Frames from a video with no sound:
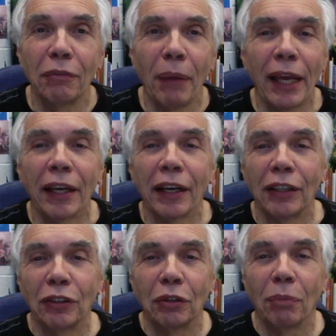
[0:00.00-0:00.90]
make it
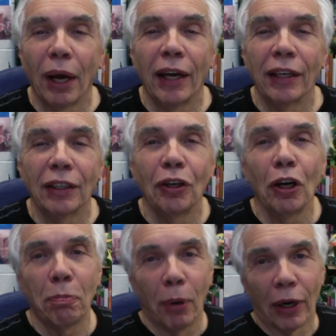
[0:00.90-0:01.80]
into my
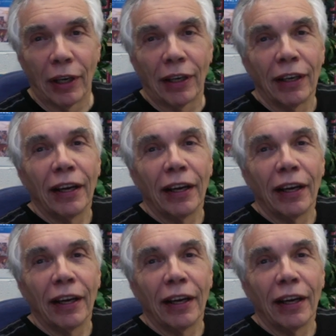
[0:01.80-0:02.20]
cookbook.